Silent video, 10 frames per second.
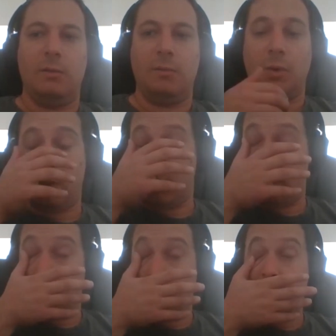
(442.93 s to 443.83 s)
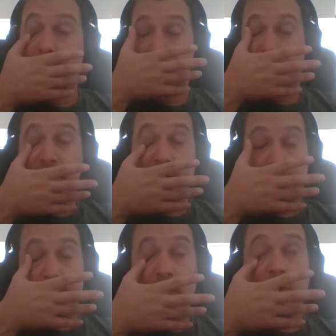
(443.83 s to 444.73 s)
Well, again, I think
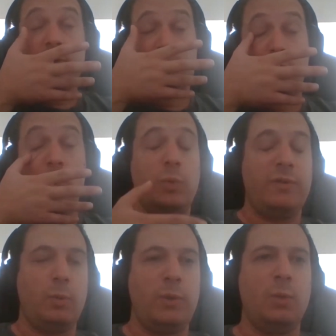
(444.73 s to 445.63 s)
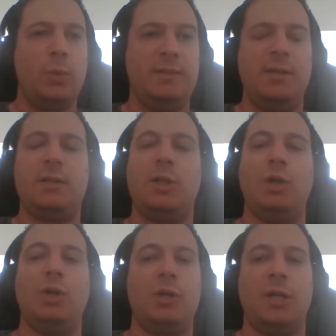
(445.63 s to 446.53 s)
so we, we, we did
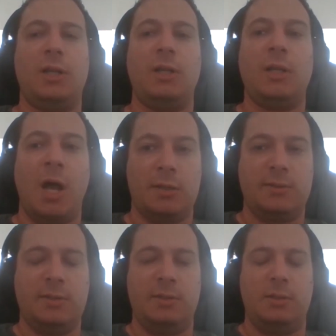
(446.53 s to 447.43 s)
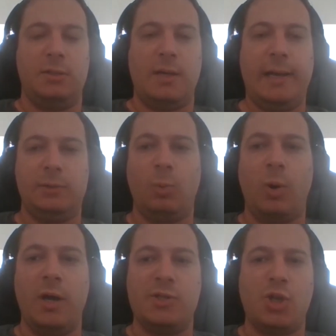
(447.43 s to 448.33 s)
learn a lot at
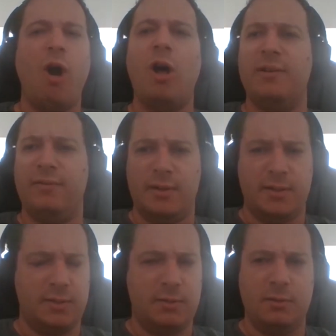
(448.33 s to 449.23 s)
Wize, all of us,